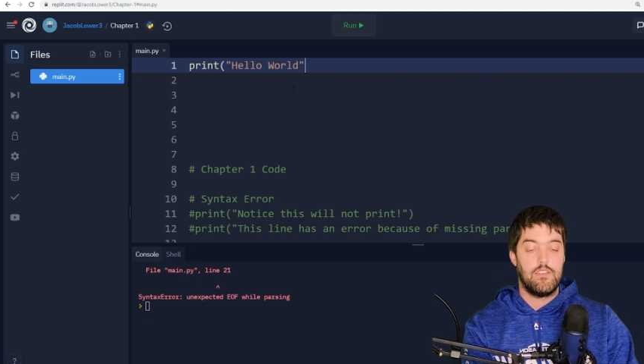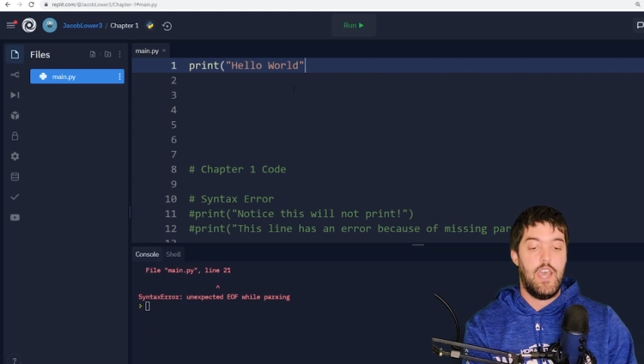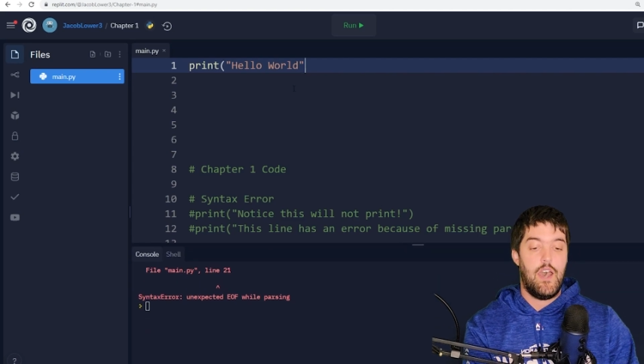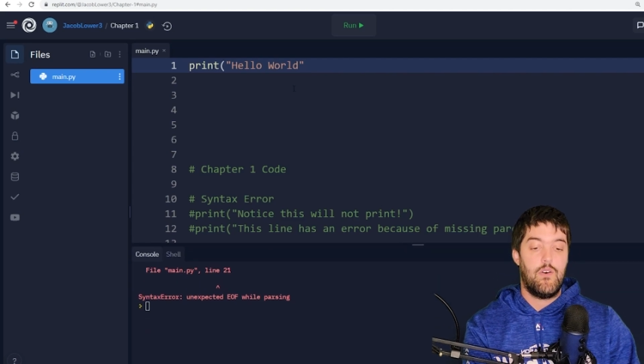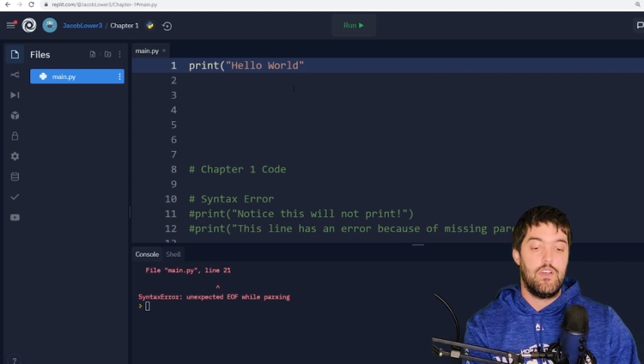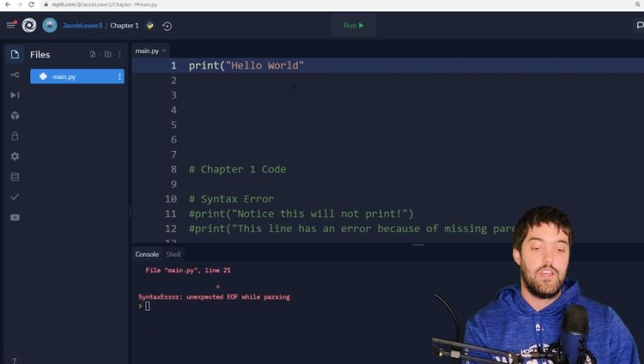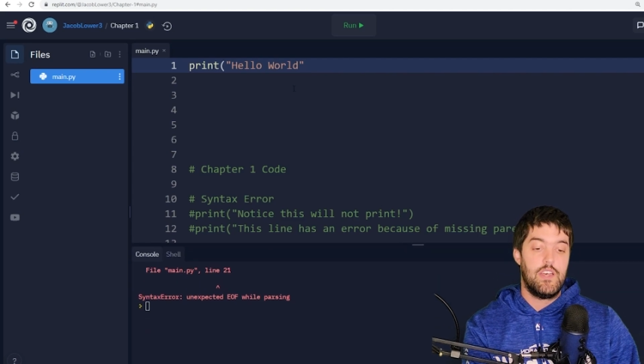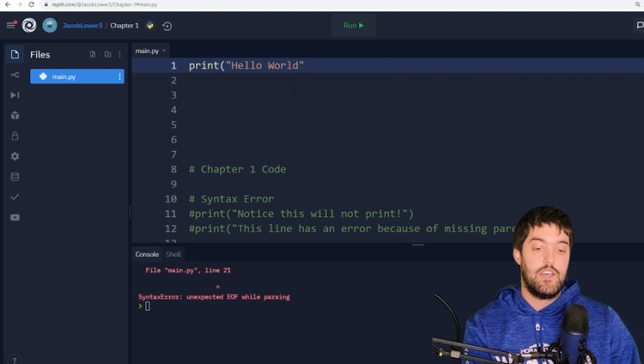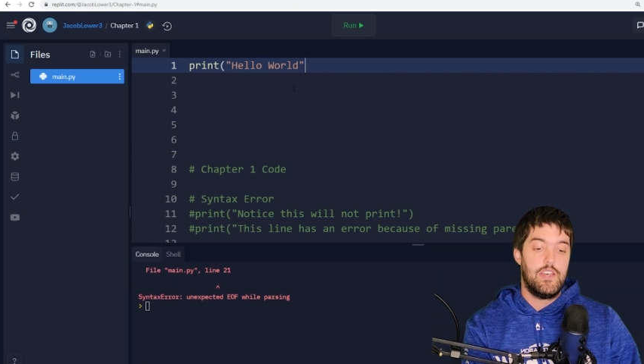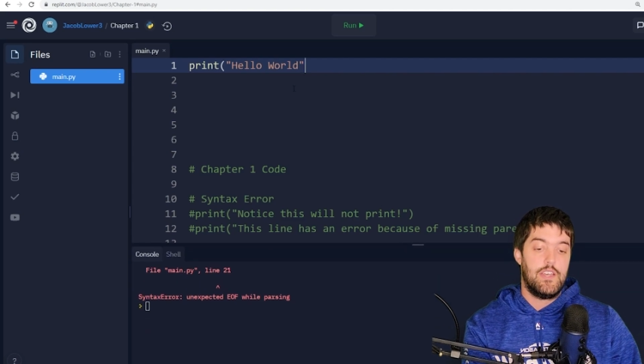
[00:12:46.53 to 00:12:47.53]
Now,
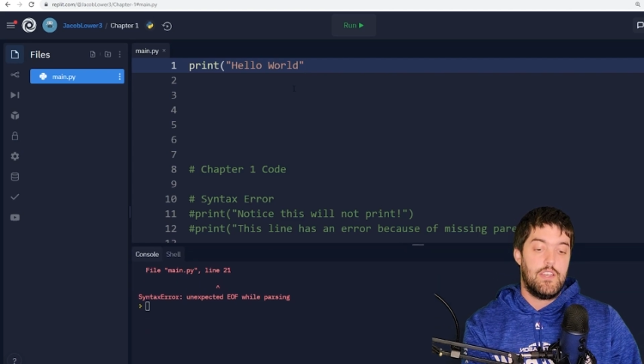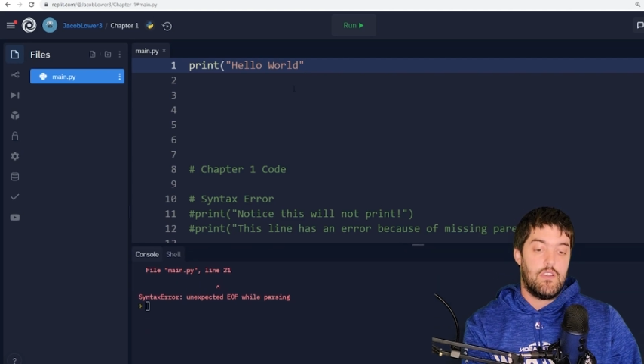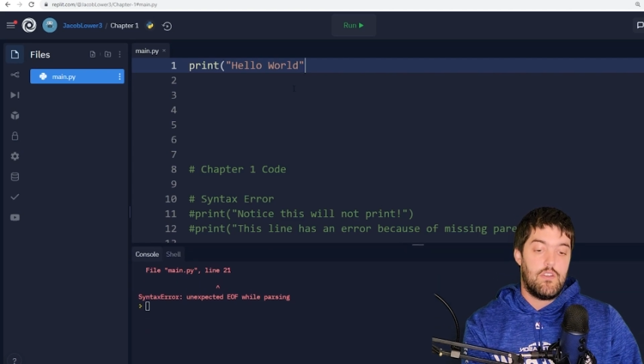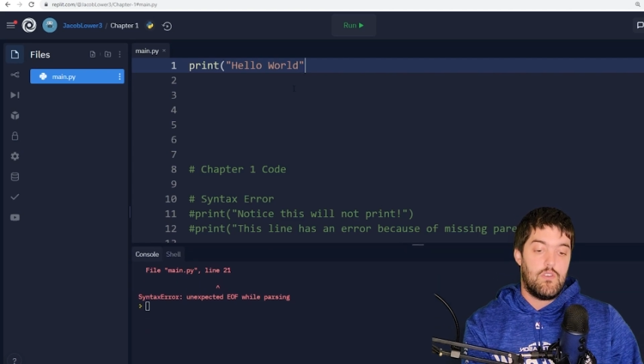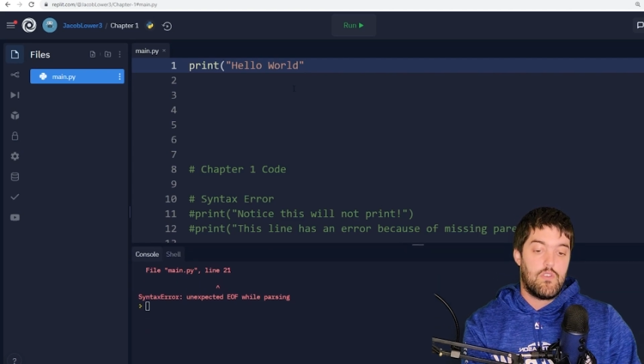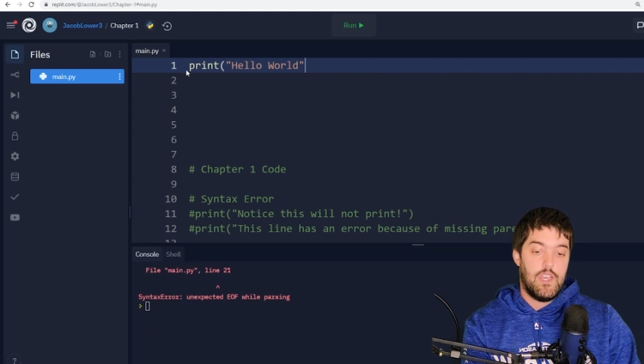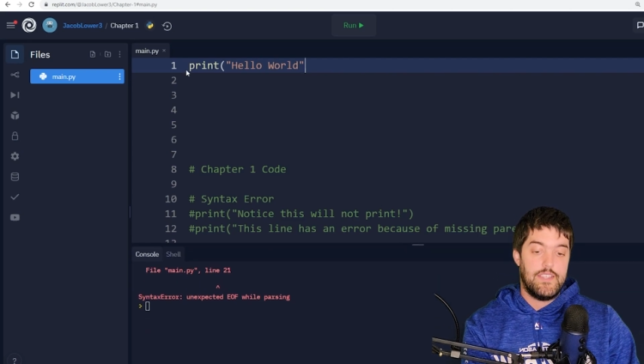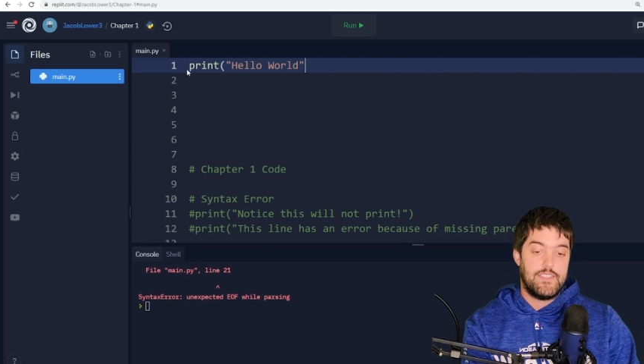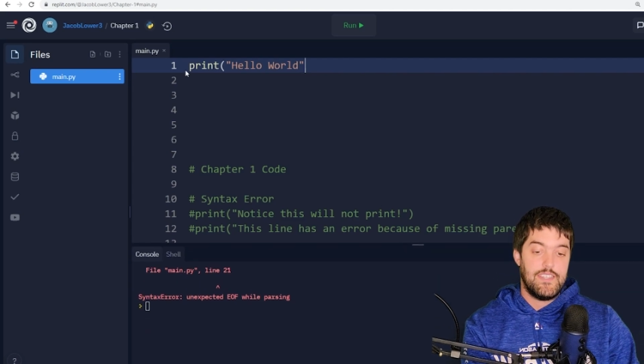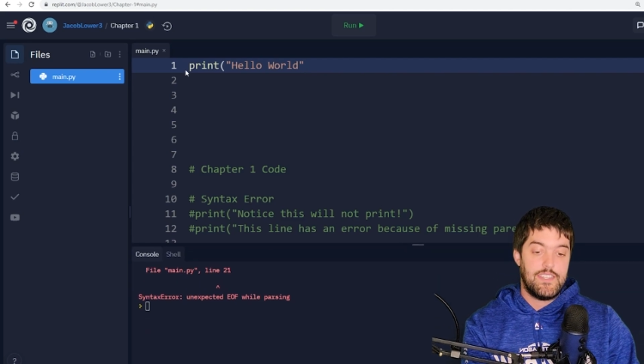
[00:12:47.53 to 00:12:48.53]
a
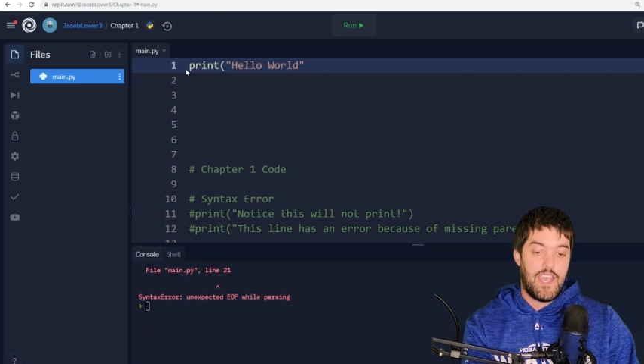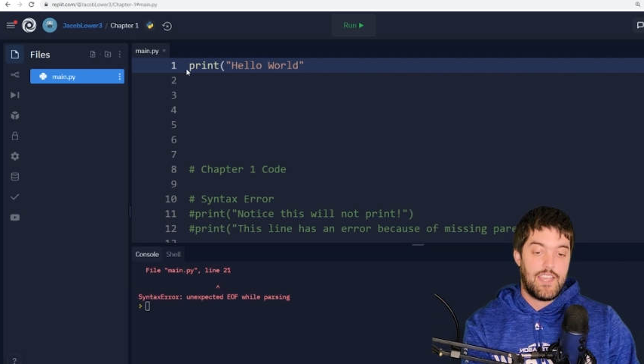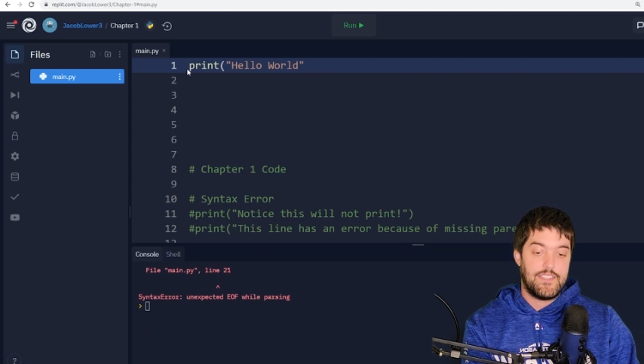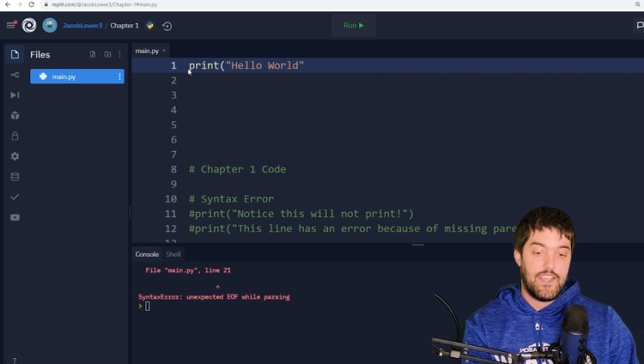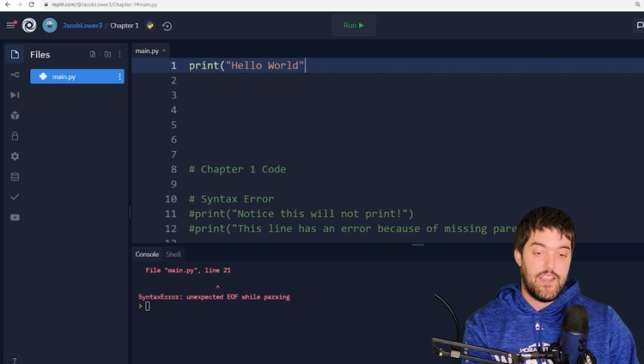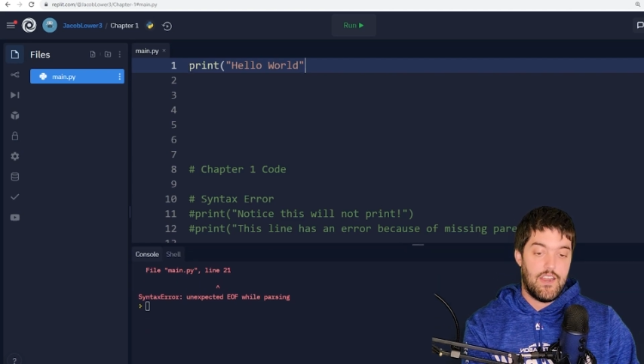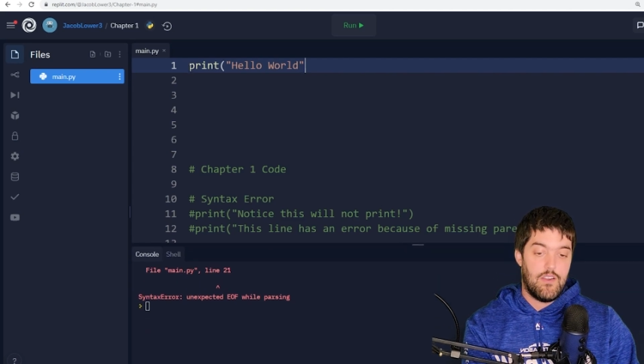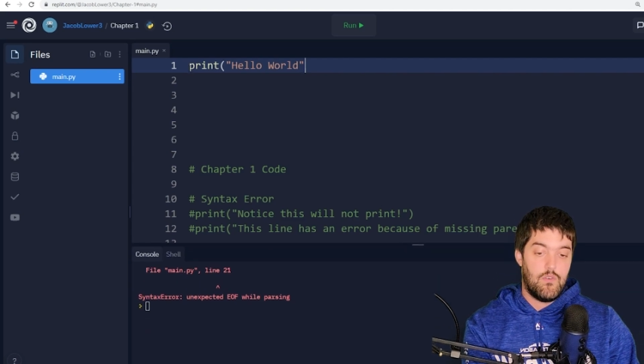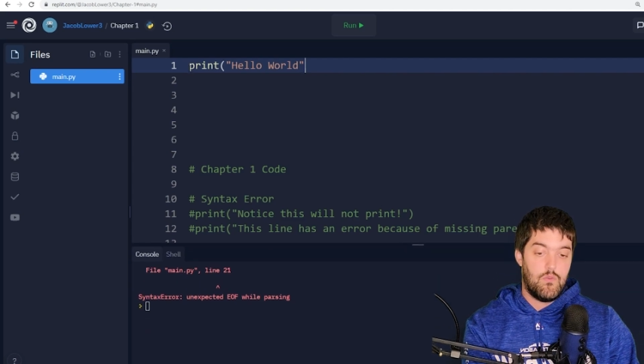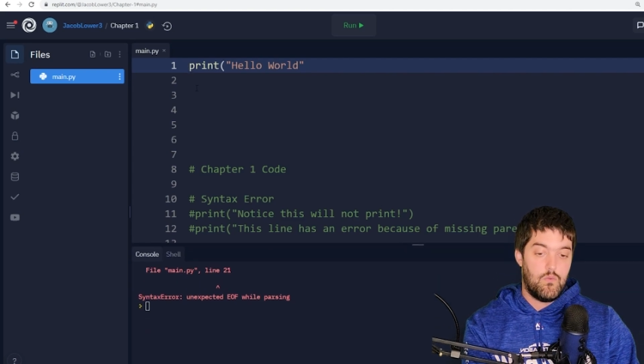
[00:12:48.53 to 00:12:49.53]
syntax
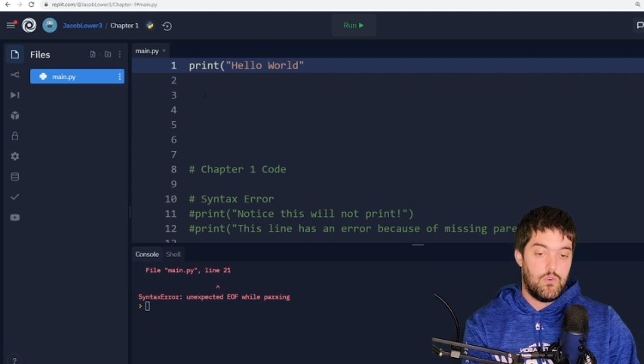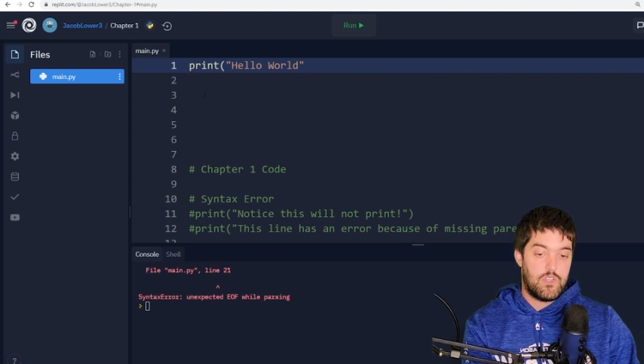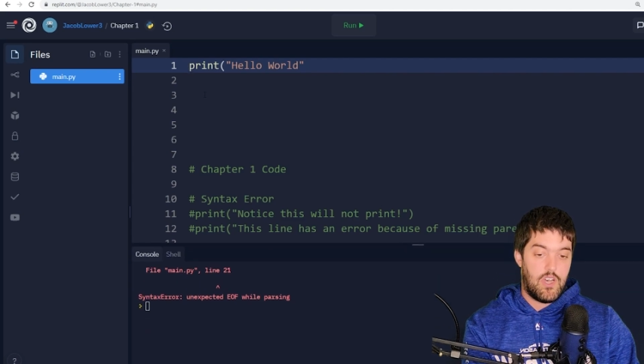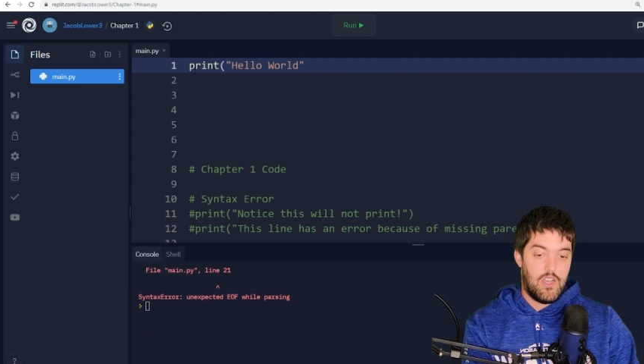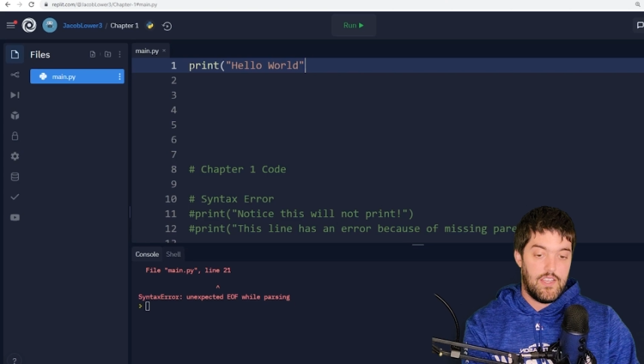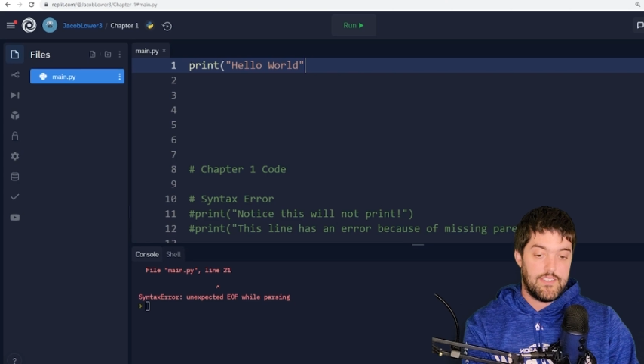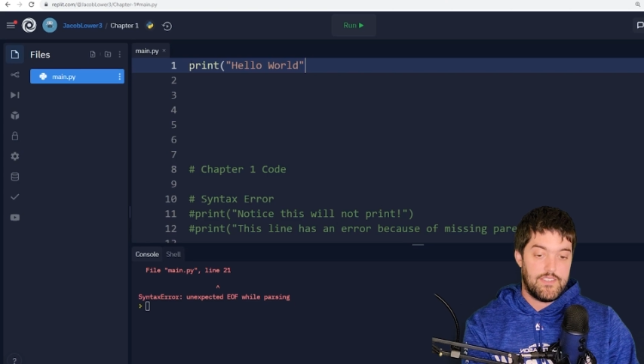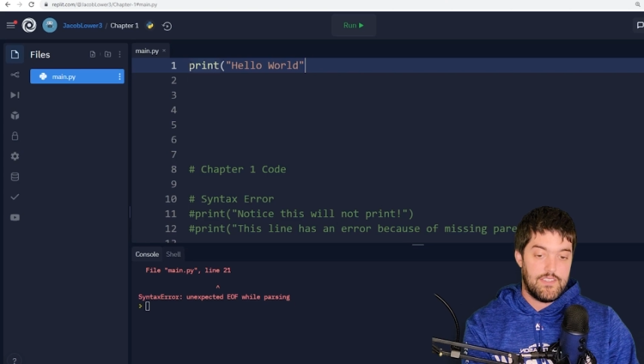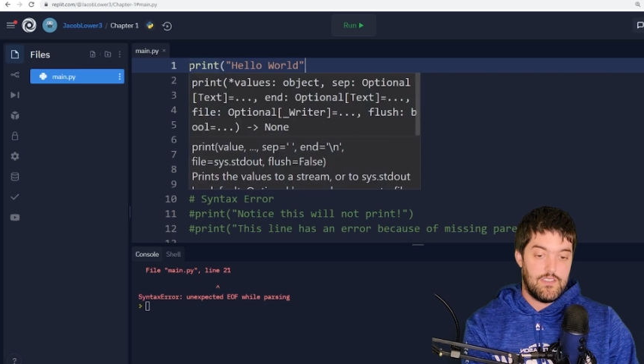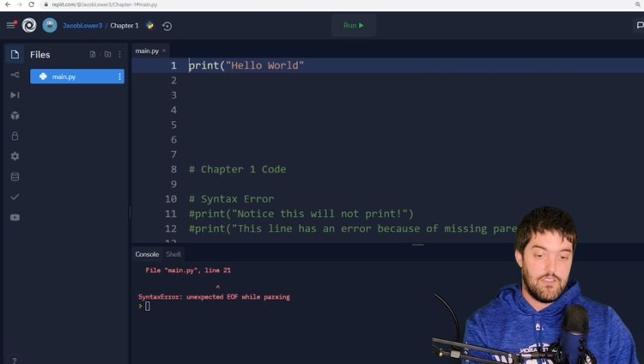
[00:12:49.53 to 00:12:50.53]
error will cause